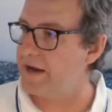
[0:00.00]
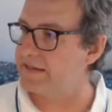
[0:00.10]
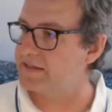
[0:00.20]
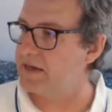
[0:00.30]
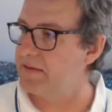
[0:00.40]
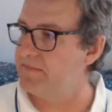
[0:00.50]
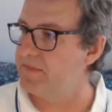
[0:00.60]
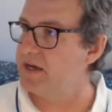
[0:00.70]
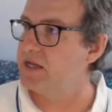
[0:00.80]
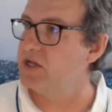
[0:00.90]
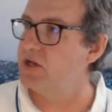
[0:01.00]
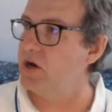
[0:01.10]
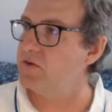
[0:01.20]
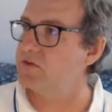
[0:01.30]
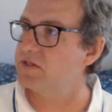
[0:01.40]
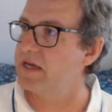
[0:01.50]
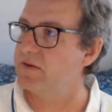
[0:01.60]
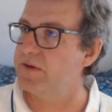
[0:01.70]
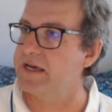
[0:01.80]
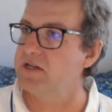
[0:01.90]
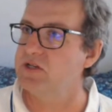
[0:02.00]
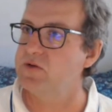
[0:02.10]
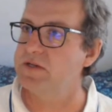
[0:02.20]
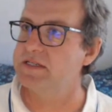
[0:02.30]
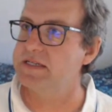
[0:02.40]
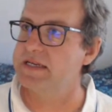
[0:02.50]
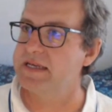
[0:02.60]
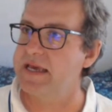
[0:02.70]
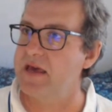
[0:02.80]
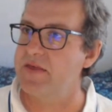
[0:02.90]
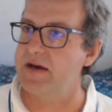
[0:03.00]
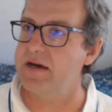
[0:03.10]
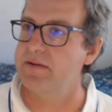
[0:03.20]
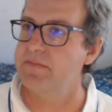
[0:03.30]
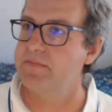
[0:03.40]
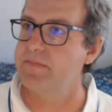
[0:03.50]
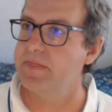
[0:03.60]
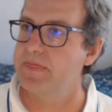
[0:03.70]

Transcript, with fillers: write some notes and we can do it together.